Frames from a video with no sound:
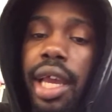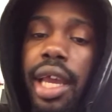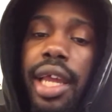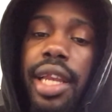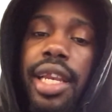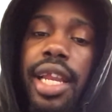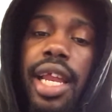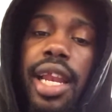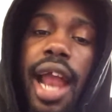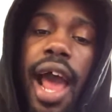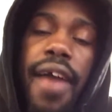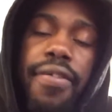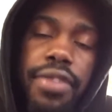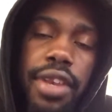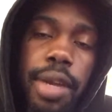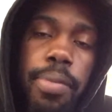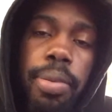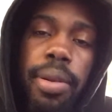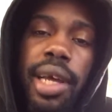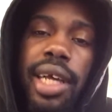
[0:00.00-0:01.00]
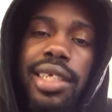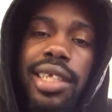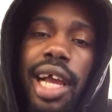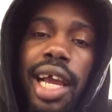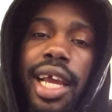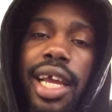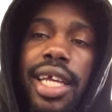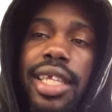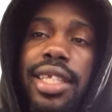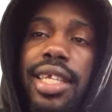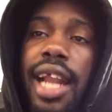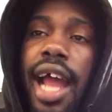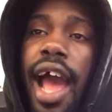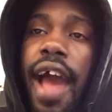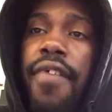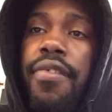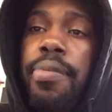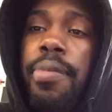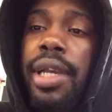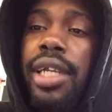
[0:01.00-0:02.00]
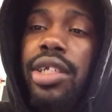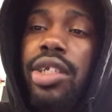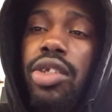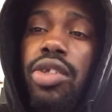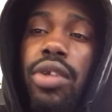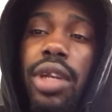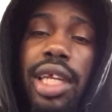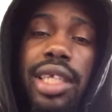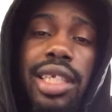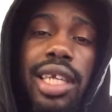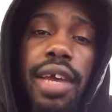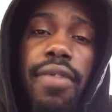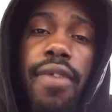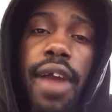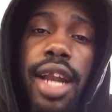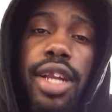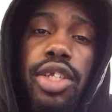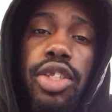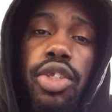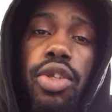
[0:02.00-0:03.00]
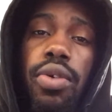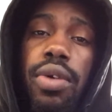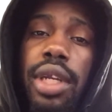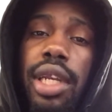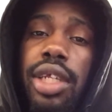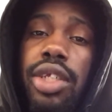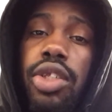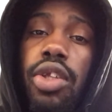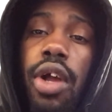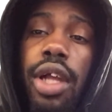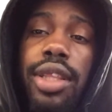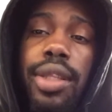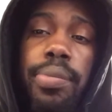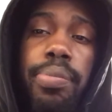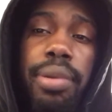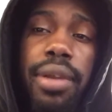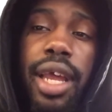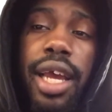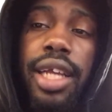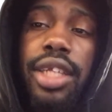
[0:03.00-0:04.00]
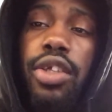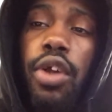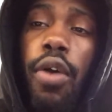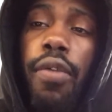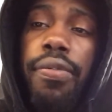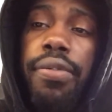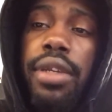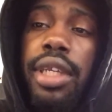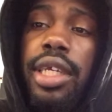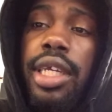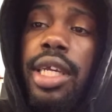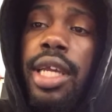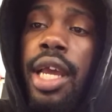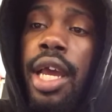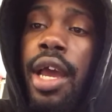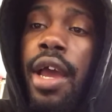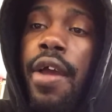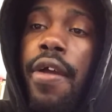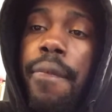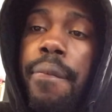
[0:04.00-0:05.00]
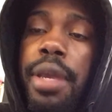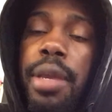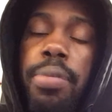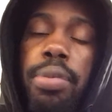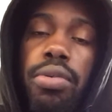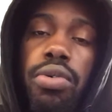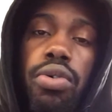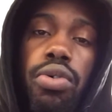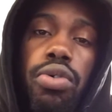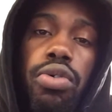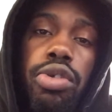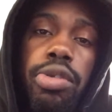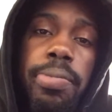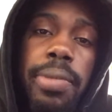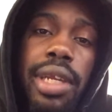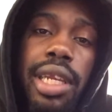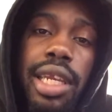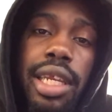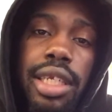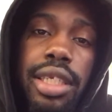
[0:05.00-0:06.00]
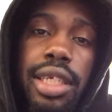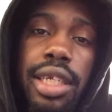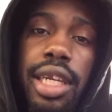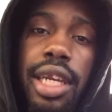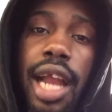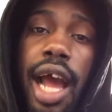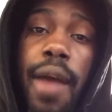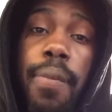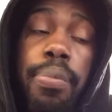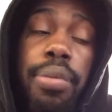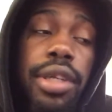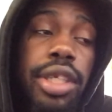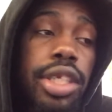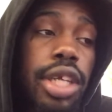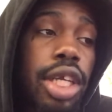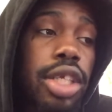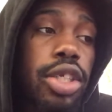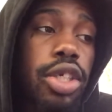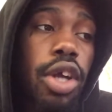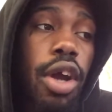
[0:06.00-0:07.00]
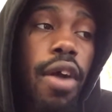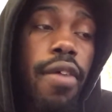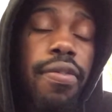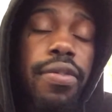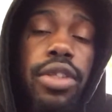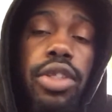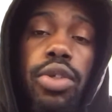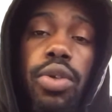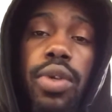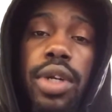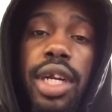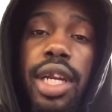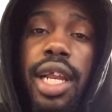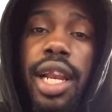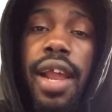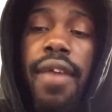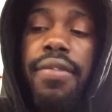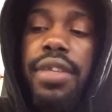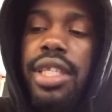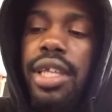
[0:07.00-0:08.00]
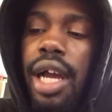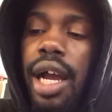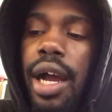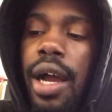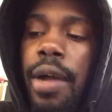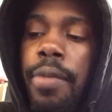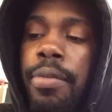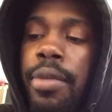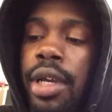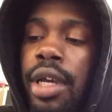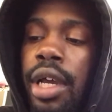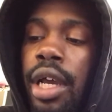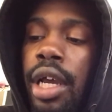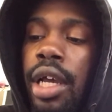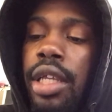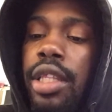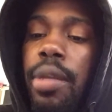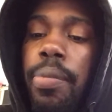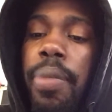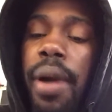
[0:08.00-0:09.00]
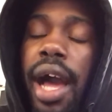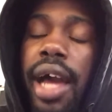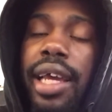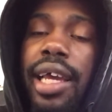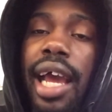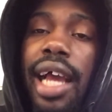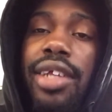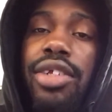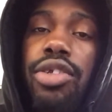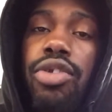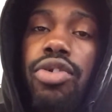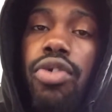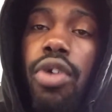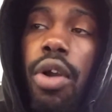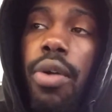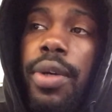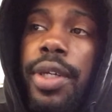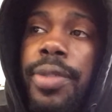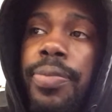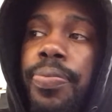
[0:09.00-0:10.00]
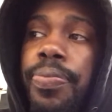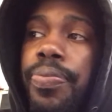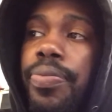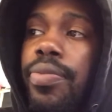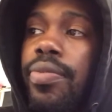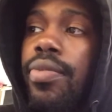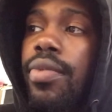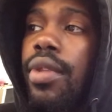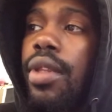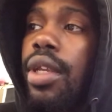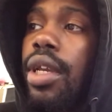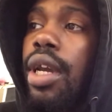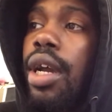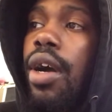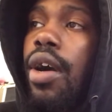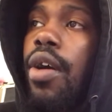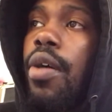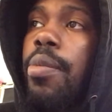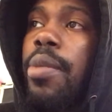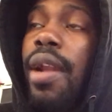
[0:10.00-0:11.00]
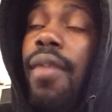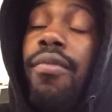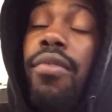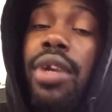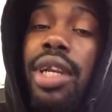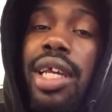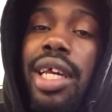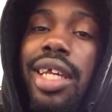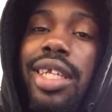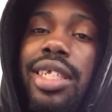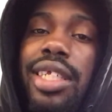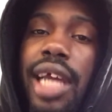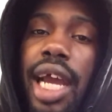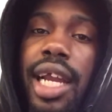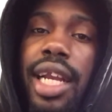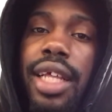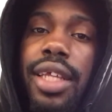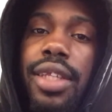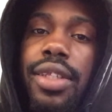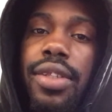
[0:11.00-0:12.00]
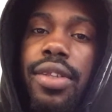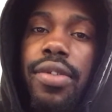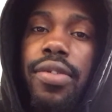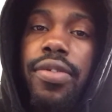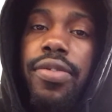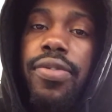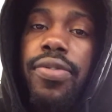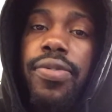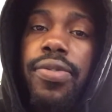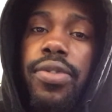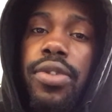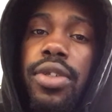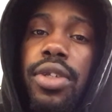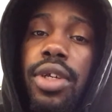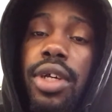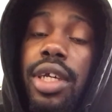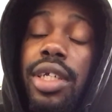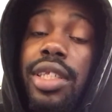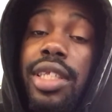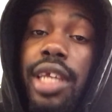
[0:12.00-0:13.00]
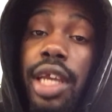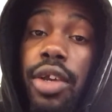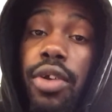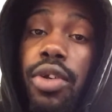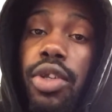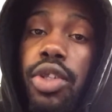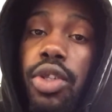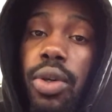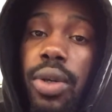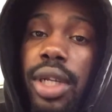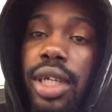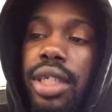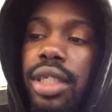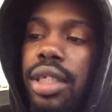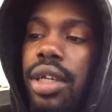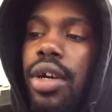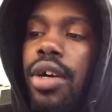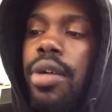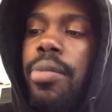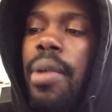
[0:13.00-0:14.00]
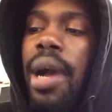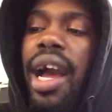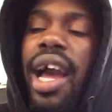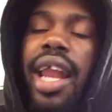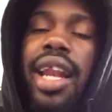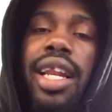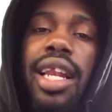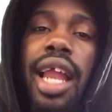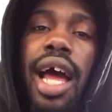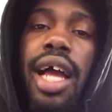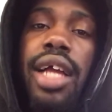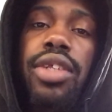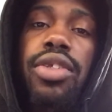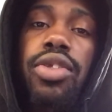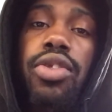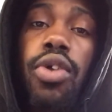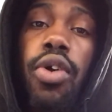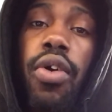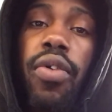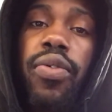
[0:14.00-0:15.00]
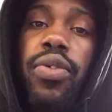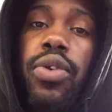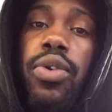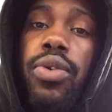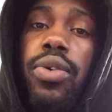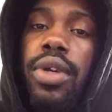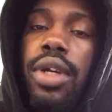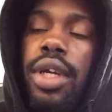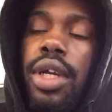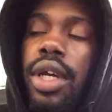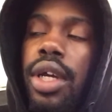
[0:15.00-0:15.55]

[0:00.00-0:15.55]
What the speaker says: And then after the pledge, I get into the affirmation. So let's get right into it. Let's start the pledge. Hopefully, people who's been listening, I appreciate y'all for tuning in every time. The podcast is growing, and I'm really excited to continue to do this. I got a lot in store for you.